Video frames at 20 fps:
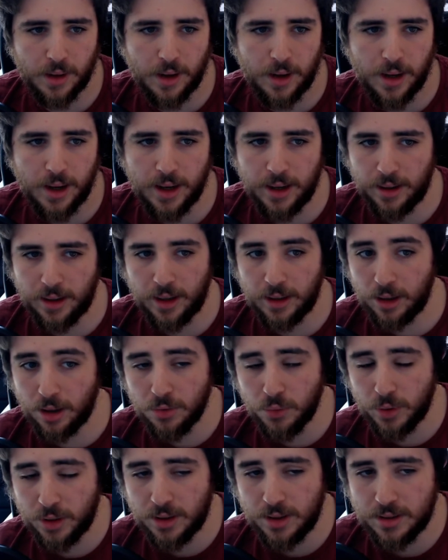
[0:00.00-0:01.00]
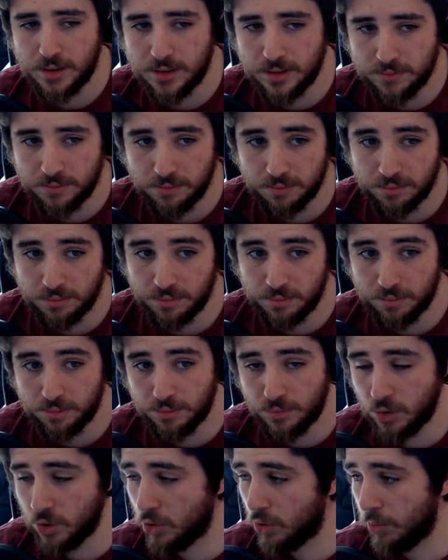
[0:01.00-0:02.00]
Along with this
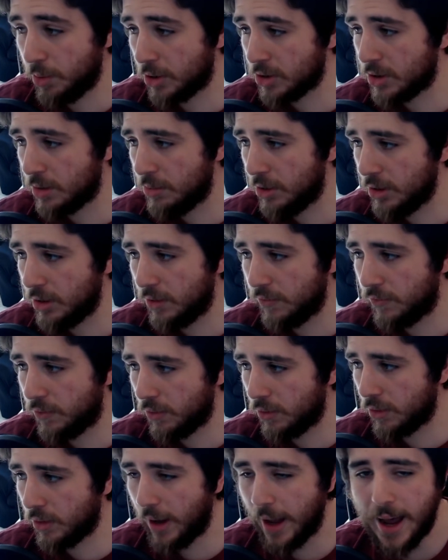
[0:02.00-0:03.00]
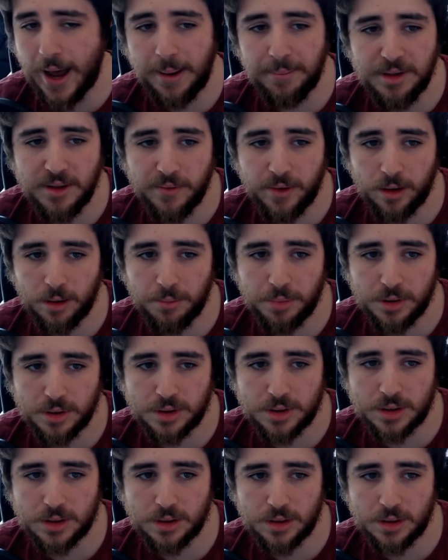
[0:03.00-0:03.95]
new possibility for app developers,